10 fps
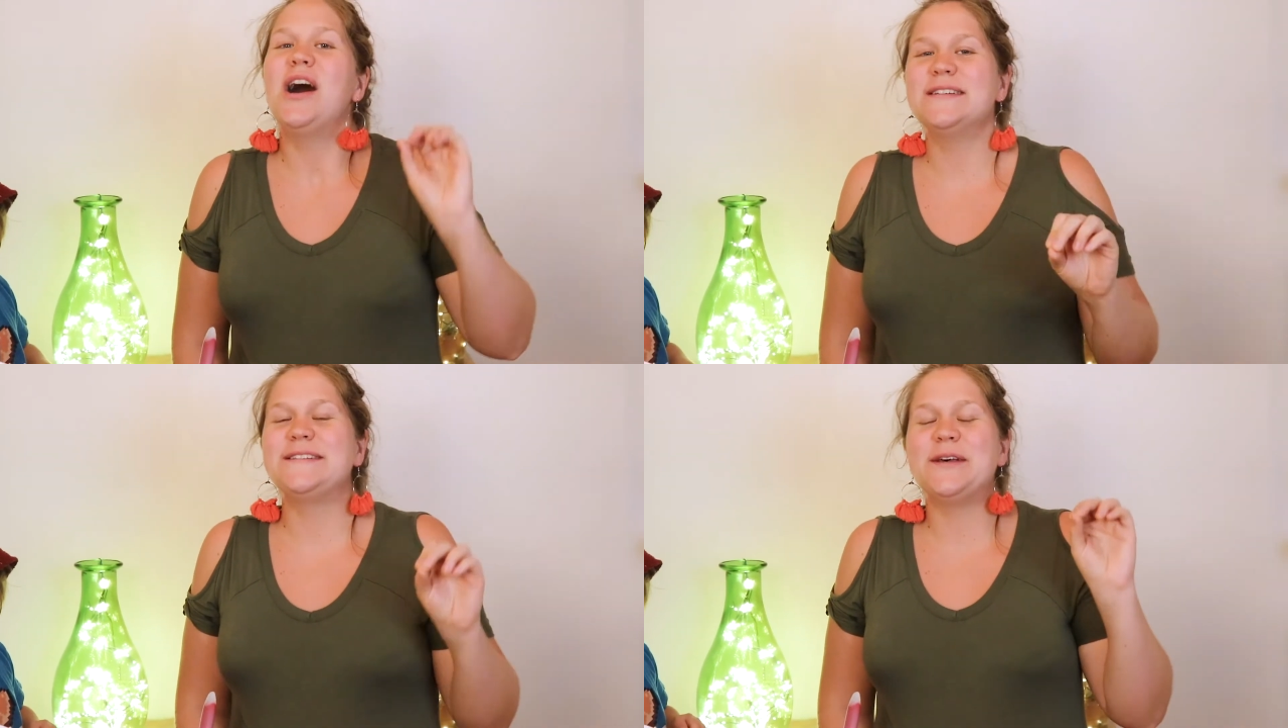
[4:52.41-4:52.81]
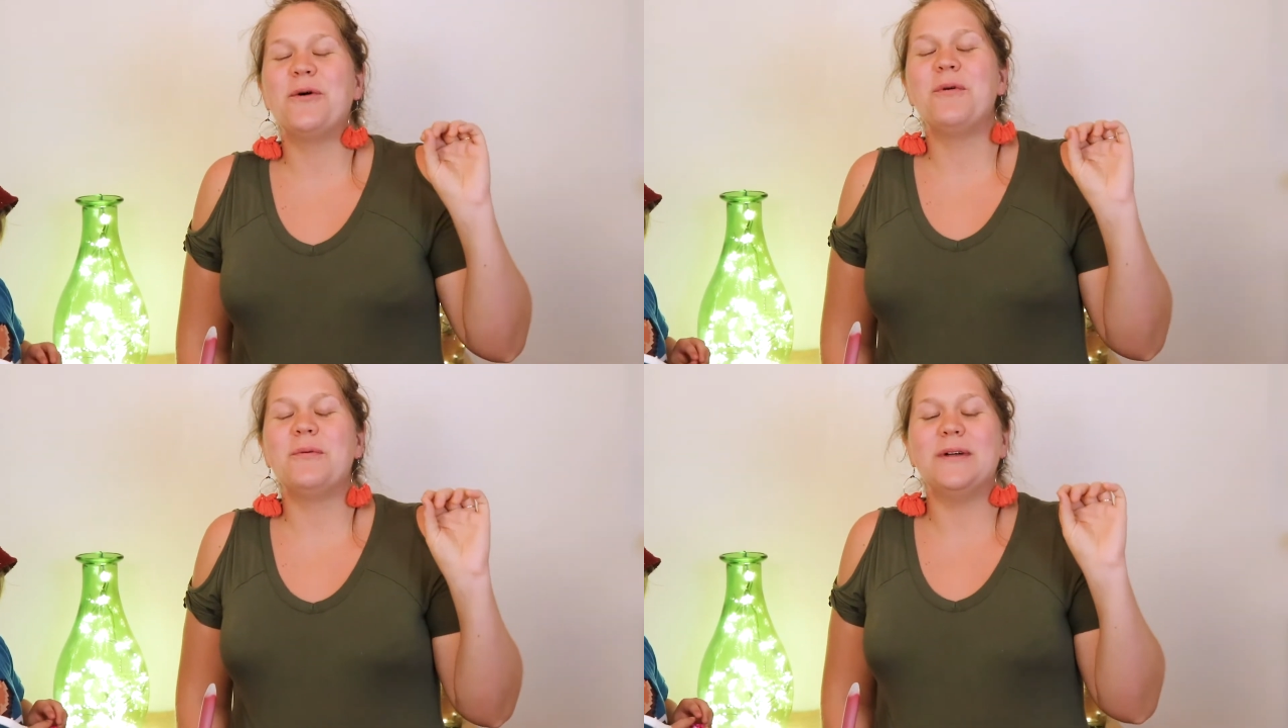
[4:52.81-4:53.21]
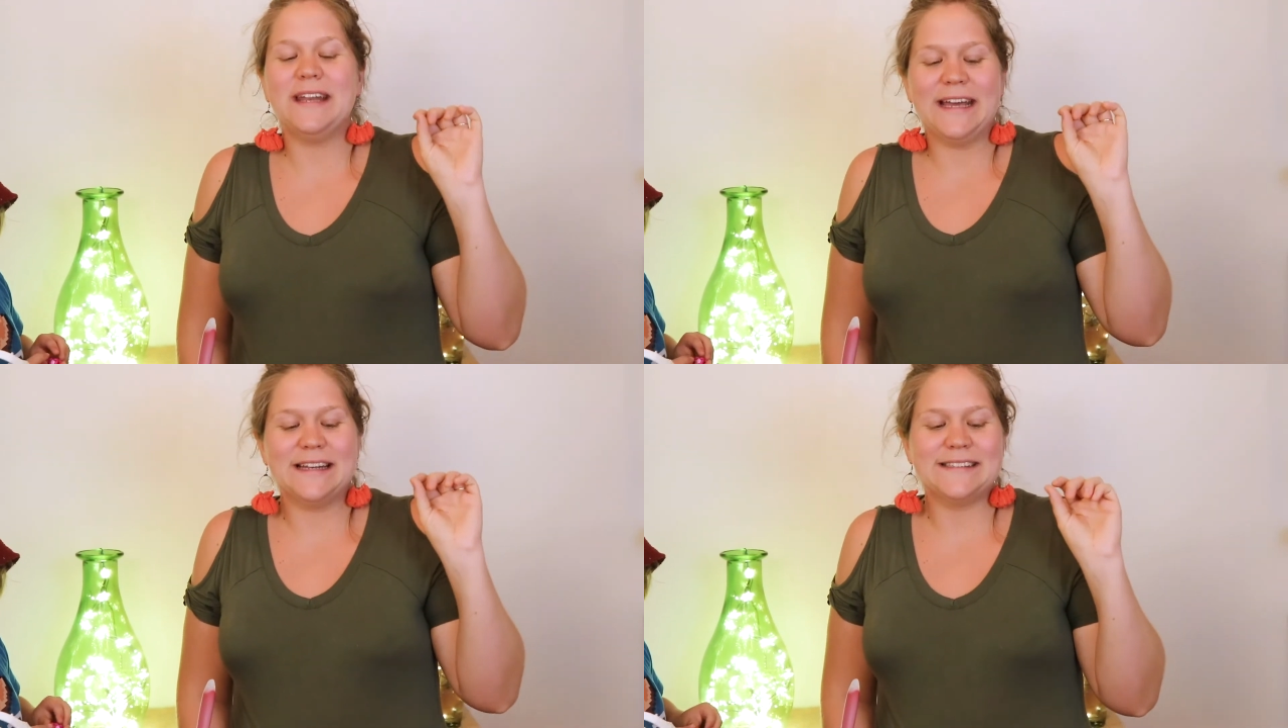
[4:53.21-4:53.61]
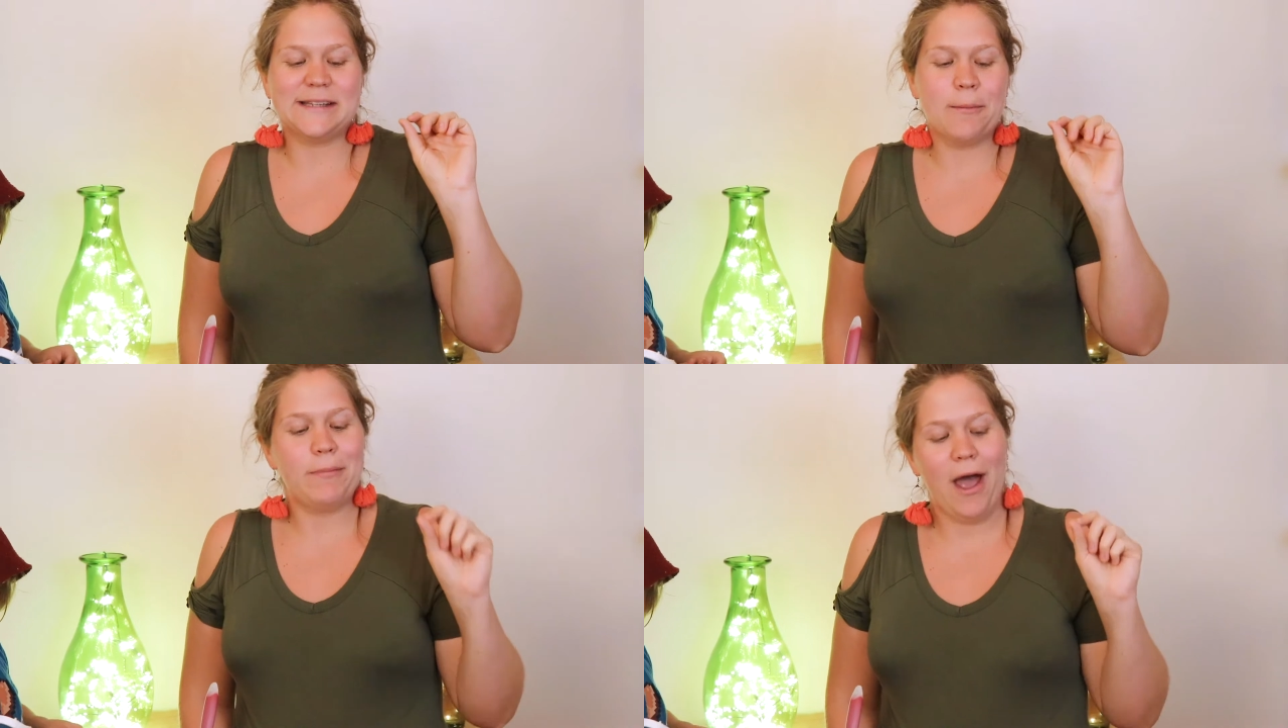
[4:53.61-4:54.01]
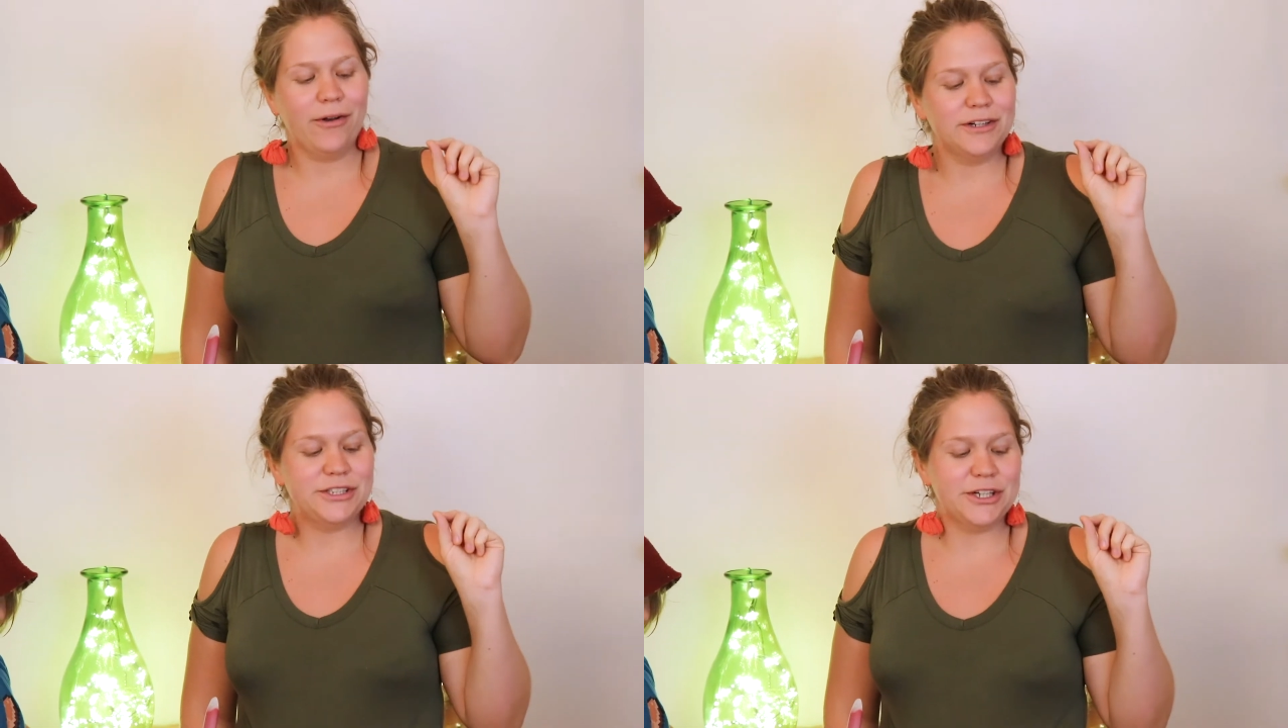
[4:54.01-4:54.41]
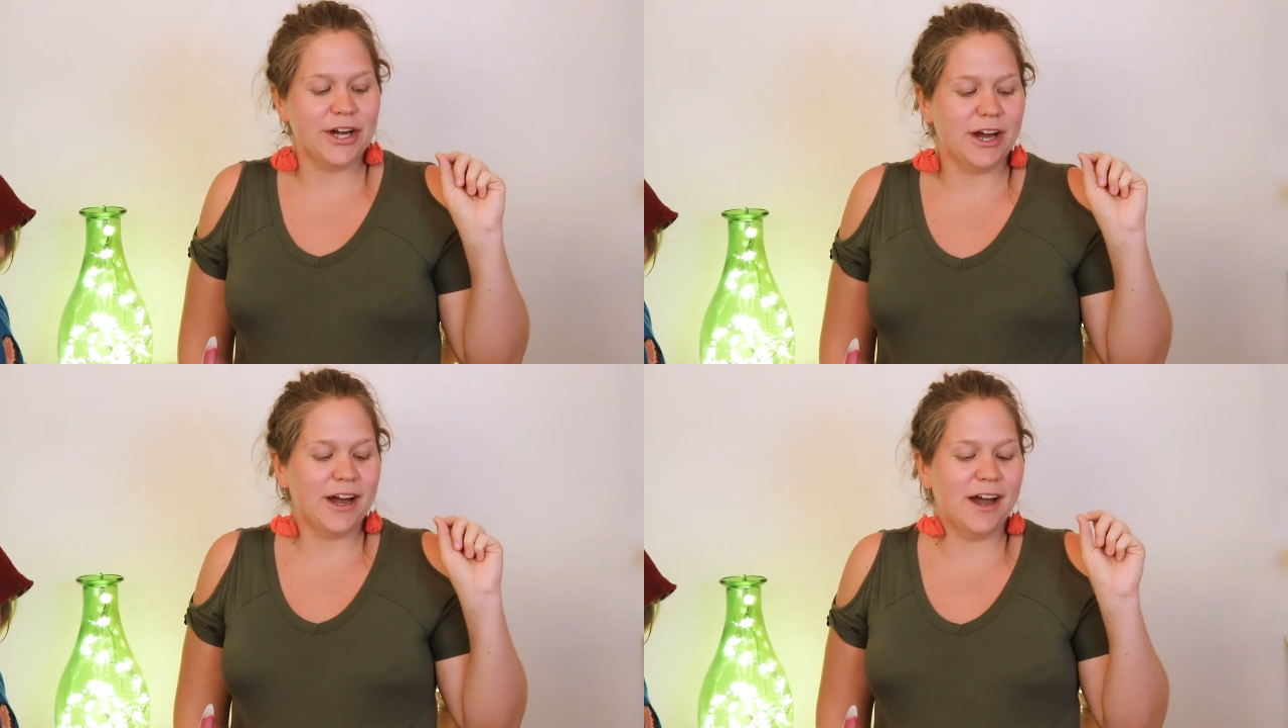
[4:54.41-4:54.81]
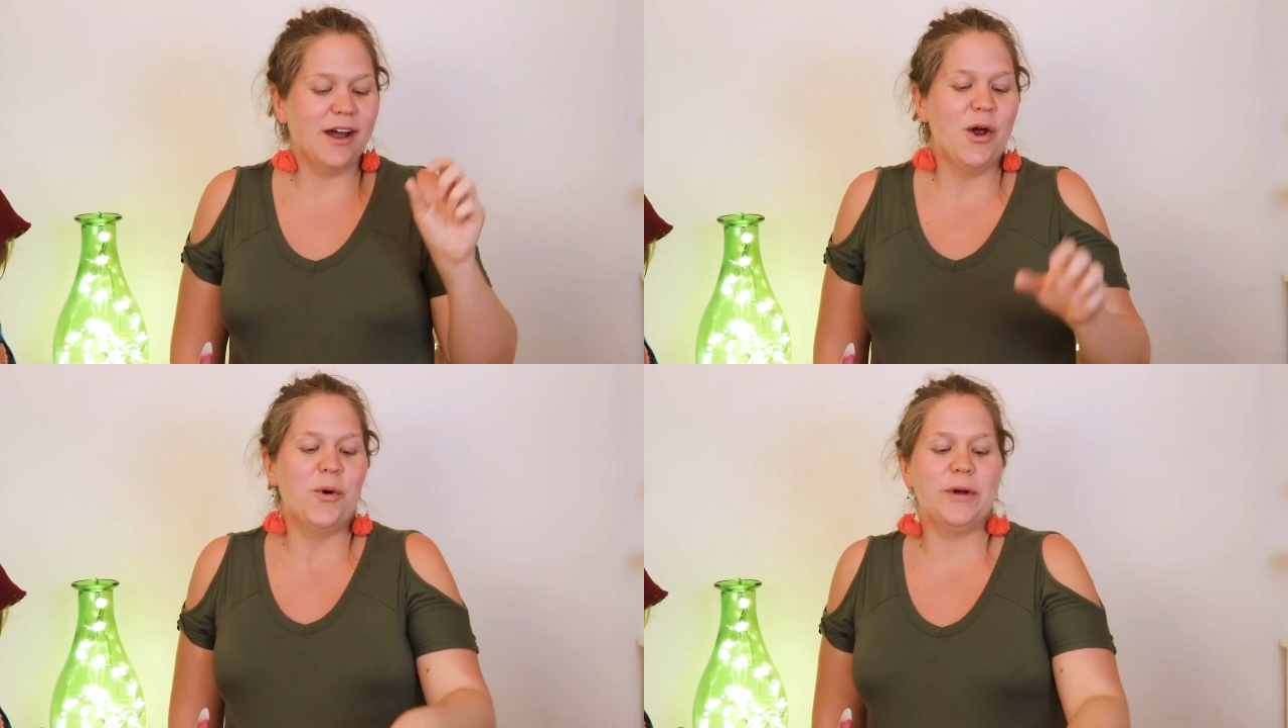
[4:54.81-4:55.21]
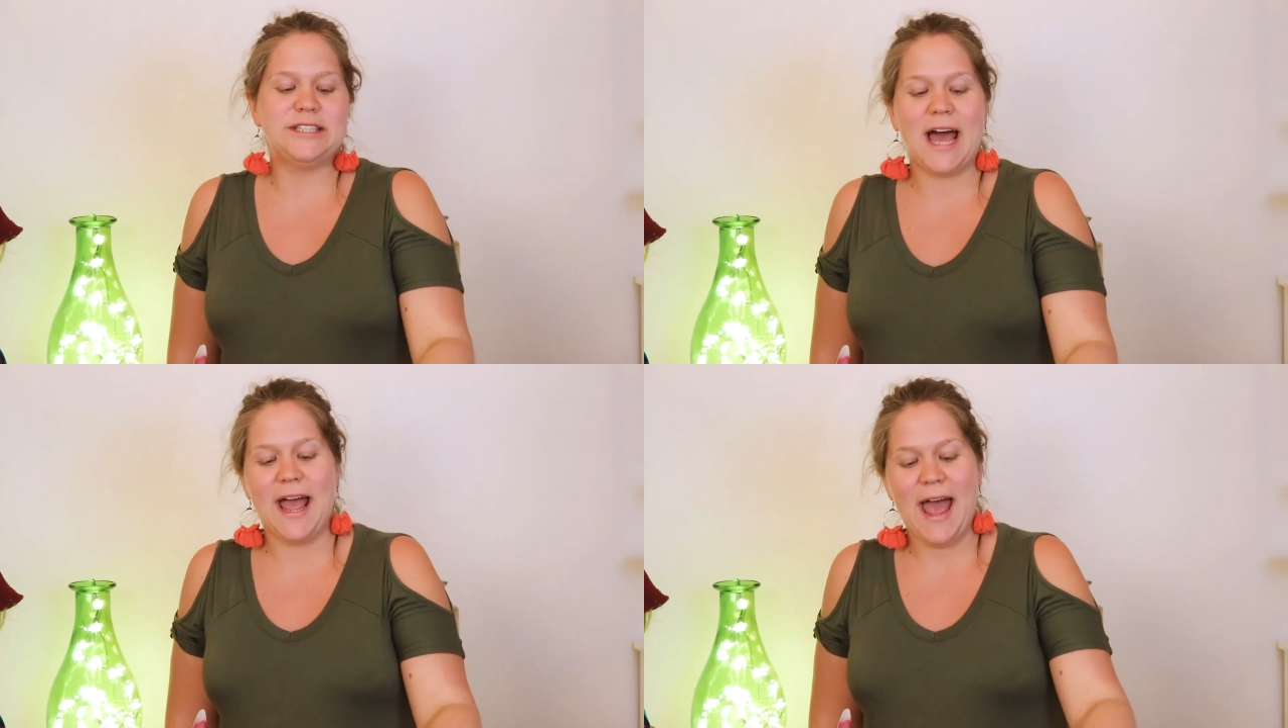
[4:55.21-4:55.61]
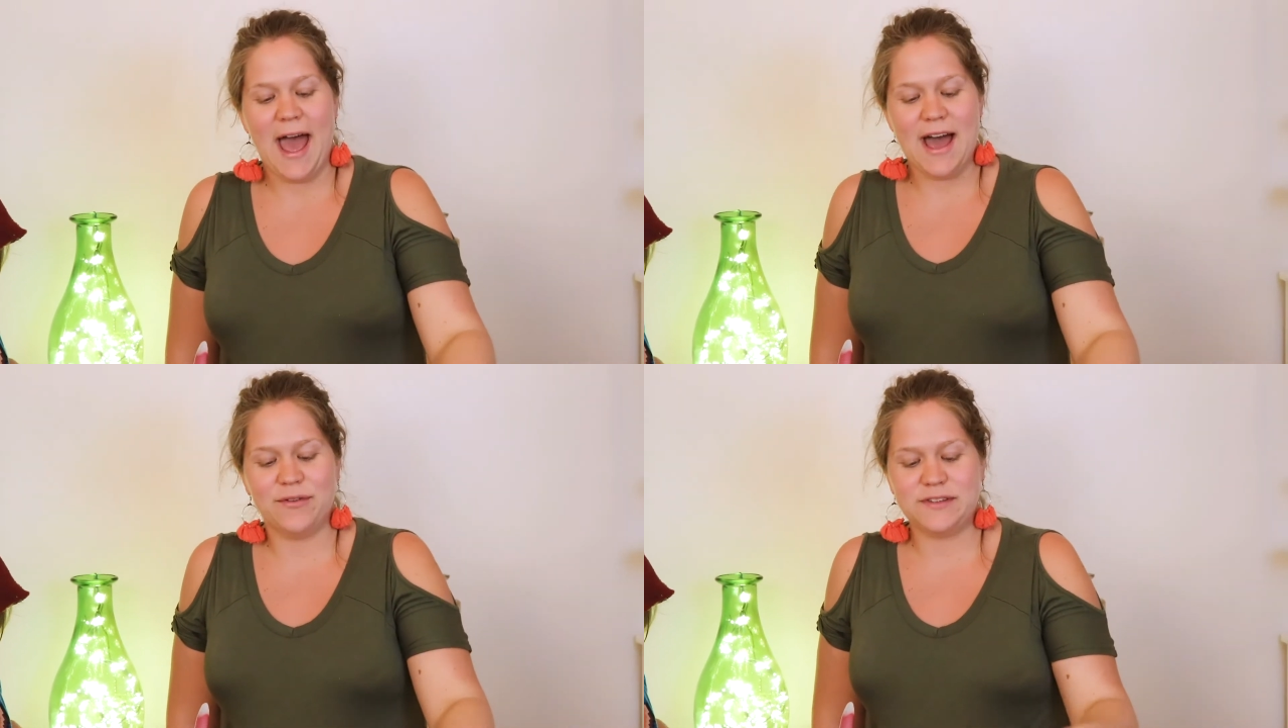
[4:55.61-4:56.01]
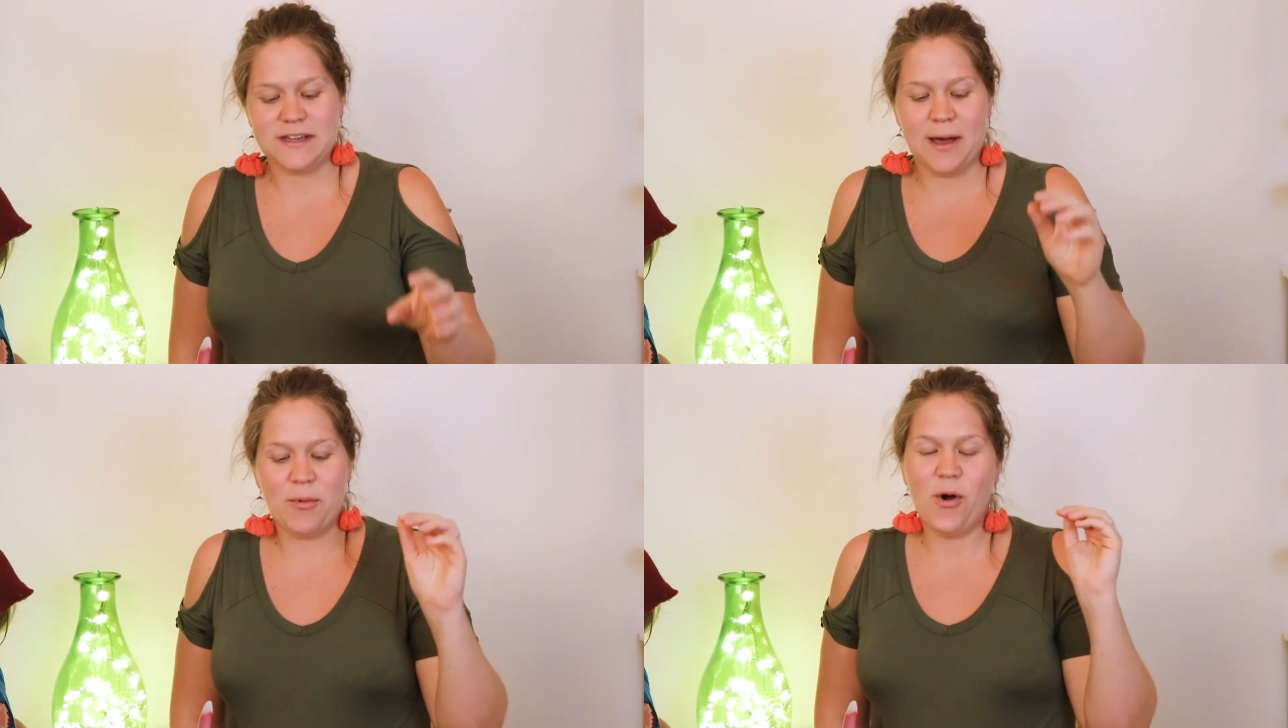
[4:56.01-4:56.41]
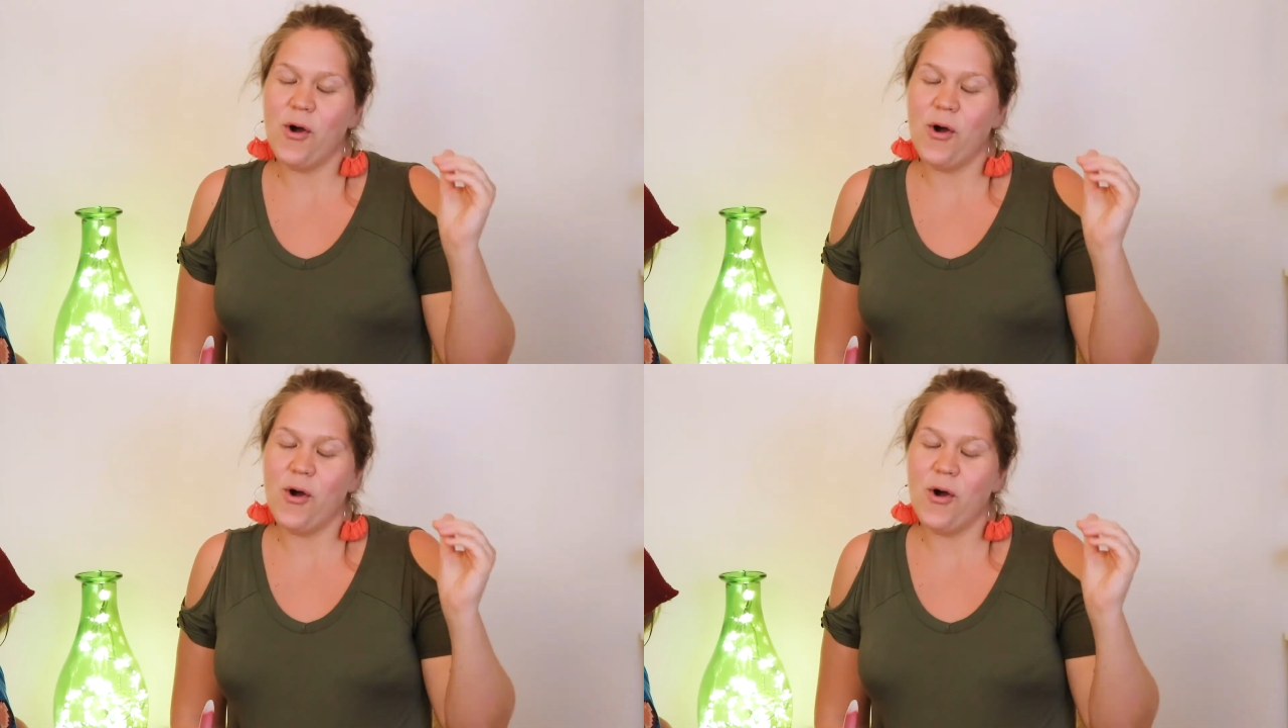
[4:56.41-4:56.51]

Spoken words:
Also, we will need some powdered sugar, which I have some